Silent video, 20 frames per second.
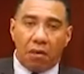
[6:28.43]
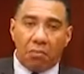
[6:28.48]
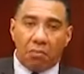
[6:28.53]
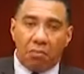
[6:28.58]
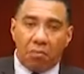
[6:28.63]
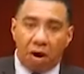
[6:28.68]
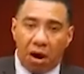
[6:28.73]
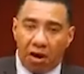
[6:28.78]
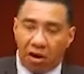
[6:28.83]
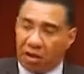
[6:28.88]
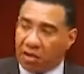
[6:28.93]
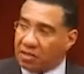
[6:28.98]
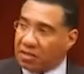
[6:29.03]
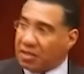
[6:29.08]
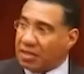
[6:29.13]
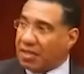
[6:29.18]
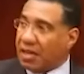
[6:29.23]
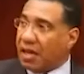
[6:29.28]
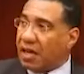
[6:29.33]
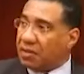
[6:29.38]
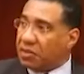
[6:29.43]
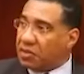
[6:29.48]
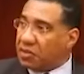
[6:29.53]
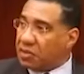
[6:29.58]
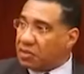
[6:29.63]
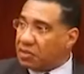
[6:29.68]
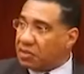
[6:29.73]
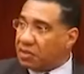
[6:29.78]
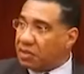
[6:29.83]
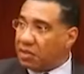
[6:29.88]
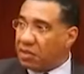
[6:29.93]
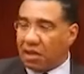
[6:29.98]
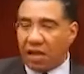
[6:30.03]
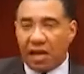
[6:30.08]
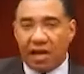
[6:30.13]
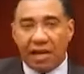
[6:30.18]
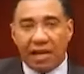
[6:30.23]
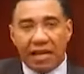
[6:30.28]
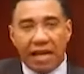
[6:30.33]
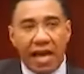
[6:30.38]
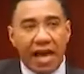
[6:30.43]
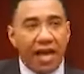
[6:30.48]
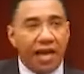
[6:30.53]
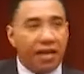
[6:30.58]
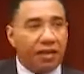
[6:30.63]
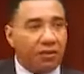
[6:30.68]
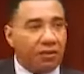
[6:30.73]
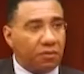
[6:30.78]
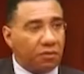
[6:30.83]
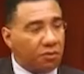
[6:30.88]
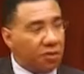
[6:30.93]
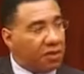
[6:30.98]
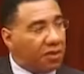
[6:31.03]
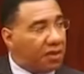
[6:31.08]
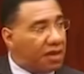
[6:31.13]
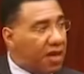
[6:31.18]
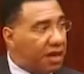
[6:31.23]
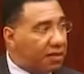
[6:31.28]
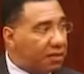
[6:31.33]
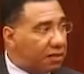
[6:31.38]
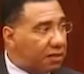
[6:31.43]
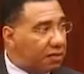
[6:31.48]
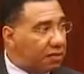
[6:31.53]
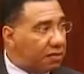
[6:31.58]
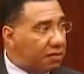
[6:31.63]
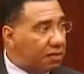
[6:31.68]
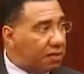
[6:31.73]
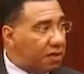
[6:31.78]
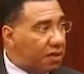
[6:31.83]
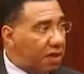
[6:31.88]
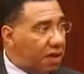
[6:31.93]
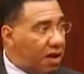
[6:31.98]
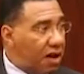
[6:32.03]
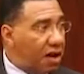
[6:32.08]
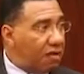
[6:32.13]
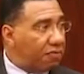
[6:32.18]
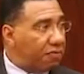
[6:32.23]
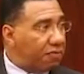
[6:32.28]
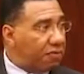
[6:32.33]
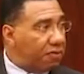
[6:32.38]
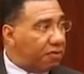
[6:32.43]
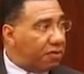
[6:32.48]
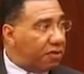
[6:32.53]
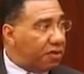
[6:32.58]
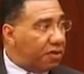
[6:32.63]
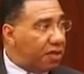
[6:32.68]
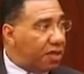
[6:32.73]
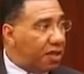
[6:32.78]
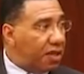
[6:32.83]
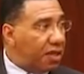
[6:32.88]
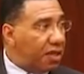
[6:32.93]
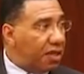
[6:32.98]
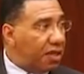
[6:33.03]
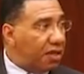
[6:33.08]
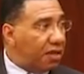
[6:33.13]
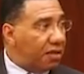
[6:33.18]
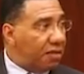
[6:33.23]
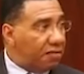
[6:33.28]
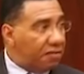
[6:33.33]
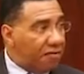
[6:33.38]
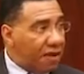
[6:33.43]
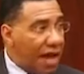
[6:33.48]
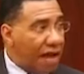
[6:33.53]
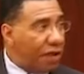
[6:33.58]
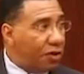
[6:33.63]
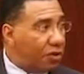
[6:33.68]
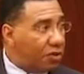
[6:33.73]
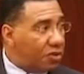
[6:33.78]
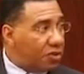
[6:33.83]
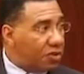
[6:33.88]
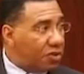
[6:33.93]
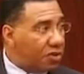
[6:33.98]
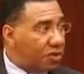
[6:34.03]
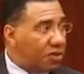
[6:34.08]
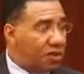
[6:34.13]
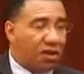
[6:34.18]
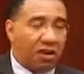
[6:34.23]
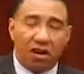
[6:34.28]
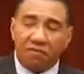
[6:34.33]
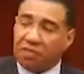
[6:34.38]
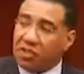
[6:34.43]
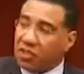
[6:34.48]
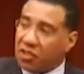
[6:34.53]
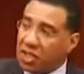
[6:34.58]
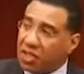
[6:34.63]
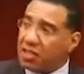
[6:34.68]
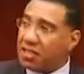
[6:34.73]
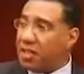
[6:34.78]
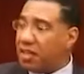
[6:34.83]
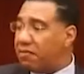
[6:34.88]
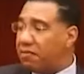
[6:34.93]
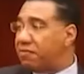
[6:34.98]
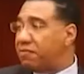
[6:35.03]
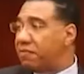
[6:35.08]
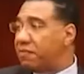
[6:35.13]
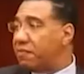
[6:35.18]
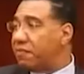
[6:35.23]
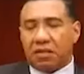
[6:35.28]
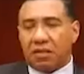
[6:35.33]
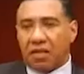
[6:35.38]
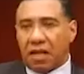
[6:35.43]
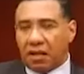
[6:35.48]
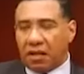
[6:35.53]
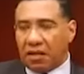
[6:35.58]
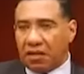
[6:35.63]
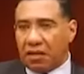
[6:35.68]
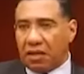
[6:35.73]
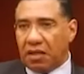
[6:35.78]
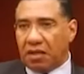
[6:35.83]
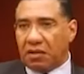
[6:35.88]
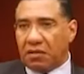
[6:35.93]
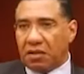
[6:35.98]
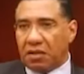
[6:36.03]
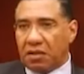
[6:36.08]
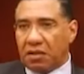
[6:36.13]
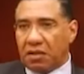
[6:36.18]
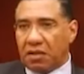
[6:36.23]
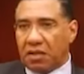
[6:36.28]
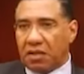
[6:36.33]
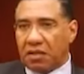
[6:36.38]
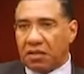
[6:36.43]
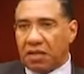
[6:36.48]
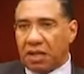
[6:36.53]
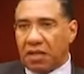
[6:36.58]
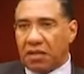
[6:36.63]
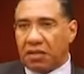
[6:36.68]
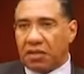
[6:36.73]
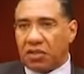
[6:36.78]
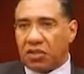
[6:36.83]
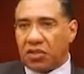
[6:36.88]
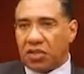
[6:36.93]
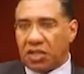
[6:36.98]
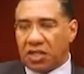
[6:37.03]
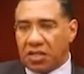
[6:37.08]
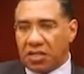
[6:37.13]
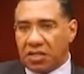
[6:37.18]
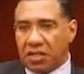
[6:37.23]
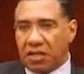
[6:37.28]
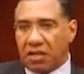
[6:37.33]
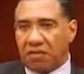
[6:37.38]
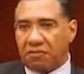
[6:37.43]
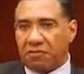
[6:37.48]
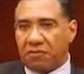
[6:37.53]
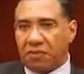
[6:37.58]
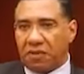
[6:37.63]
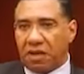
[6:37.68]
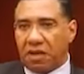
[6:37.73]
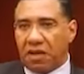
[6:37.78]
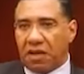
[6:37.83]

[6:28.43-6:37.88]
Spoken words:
moral stance align with that of the values of the JCF. The second area is that the JCF